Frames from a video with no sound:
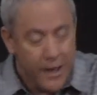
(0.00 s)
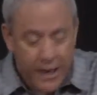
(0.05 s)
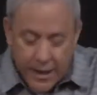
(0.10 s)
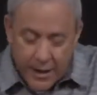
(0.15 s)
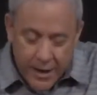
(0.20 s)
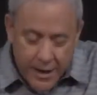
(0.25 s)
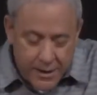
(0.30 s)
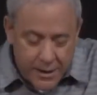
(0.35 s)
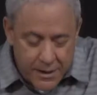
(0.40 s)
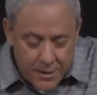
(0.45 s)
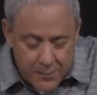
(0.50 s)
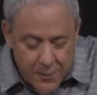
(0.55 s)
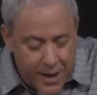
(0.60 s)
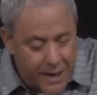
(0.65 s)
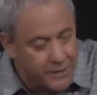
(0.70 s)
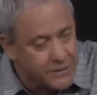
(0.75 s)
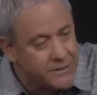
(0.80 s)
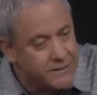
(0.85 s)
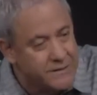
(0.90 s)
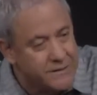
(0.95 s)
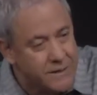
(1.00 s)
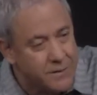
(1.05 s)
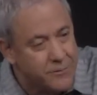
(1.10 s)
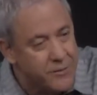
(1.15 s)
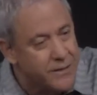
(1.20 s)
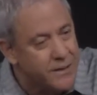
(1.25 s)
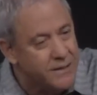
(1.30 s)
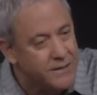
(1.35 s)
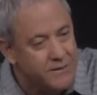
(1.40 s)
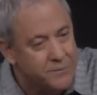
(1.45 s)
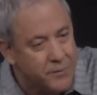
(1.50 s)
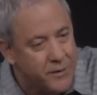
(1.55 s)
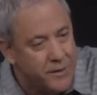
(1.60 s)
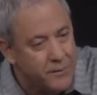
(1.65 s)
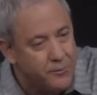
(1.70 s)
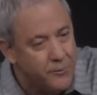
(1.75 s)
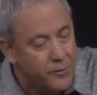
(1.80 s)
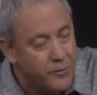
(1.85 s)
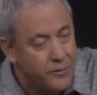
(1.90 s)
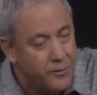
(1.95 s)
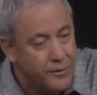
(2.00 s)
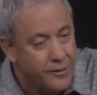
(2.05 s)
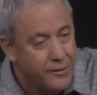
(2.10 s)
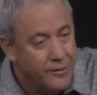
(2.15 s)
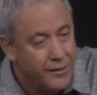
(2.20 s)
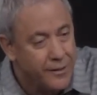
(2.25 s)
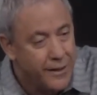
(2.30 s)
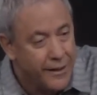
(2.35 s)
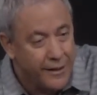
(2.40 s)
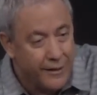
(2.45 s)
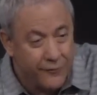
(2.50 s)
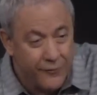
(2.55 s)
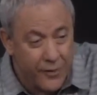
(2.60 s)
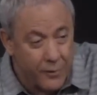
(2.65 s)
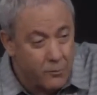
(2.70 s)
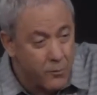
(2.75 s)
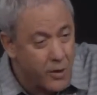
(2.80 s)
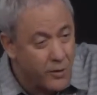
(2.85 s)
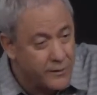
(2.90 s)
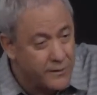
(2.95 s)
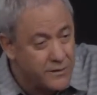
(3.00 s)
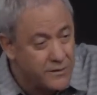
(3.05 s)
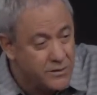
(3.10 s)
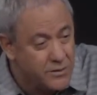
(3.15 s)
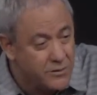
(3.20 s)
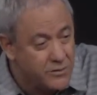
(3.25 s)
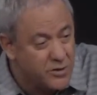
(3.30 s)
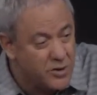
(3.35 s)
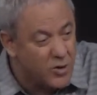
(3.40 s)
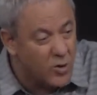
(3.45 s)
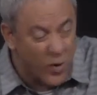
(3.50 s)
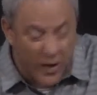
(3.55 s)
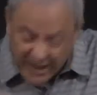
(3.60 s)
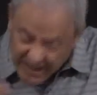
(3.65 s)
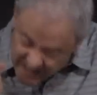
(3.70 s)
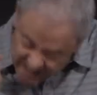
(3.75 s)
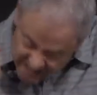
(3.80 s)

And I can imagine some of these people of the multitudes are going,